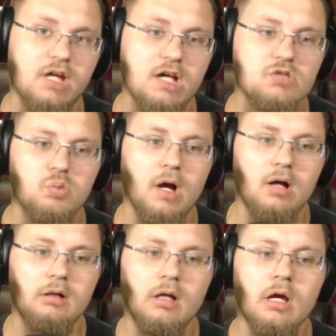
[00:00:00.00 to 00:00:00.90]
as
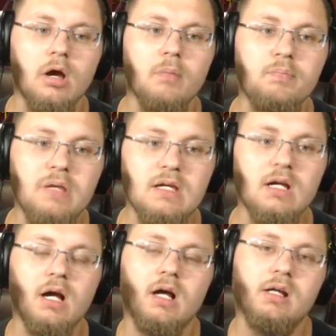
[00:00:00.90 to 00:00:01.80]
well,
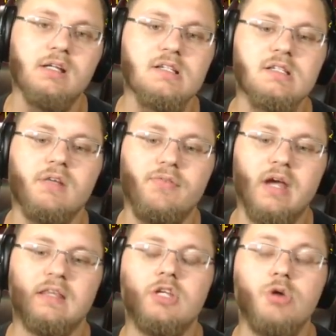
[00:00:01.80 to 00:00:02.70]
because the
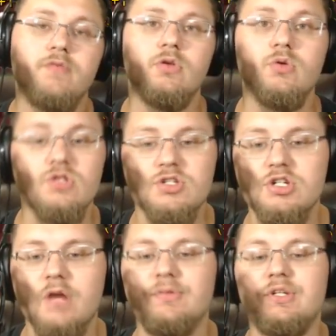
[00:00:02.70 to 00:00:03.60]
fact that you have to use the
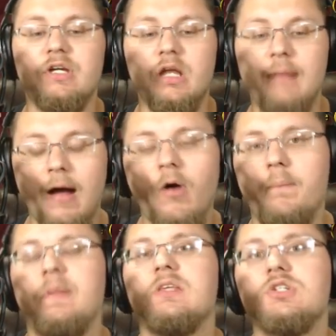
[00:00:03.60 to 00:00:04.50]
shovel to get him
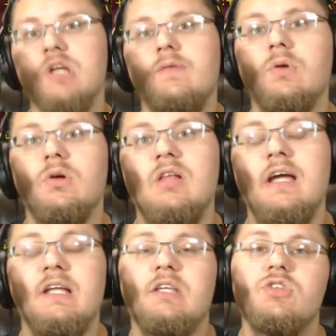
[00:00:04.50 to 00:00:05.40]
out, but the shovel looked
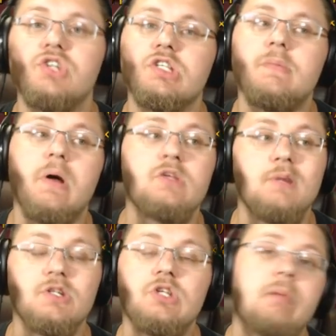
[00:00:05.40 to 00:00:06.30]
like it did just about as
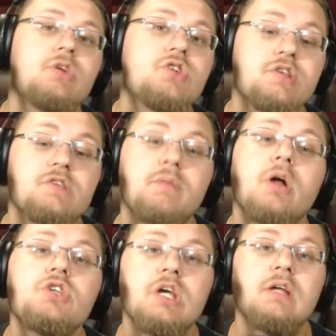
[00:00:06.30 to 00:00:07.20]
much damage as us
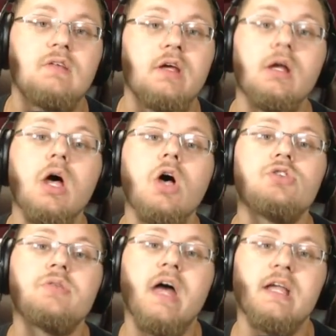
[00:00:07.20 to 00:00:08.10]
punching it did.
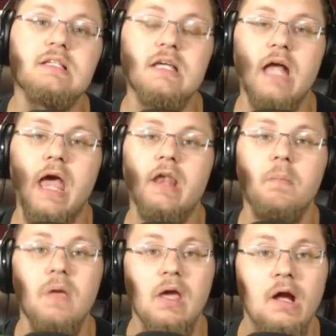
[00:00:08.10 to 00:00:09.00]
So that is going to end
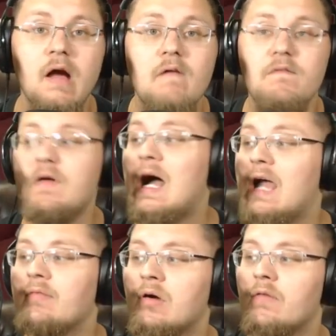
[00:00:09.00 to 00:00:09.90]
up being
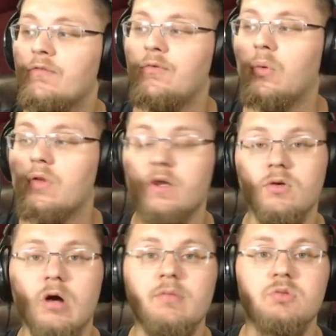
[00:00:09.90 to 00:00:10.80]
5 for the
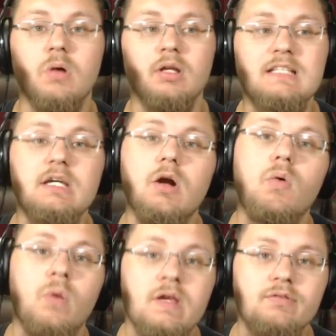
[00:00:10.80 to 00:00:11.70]
grub as well. Let's get a
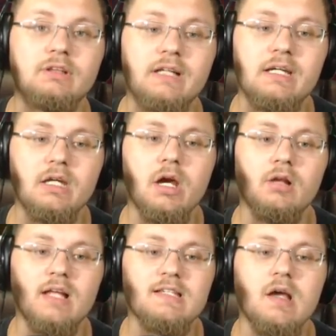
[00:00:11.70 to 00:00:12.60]
weevil in
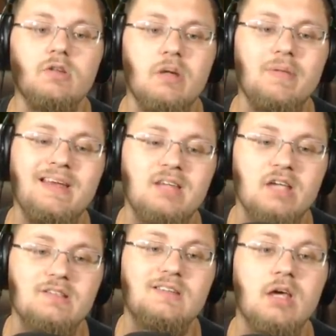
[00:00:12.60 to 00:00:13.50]
here. Let's count how many it
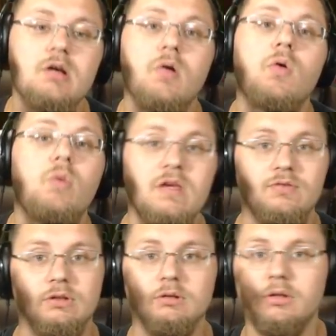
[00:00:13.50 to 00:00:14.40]
takes to take out a
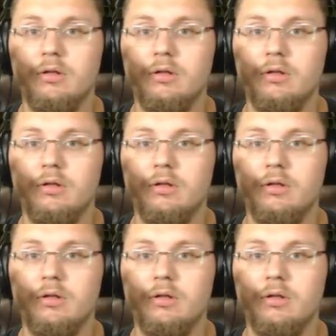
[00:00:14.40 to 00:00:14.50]
weevil.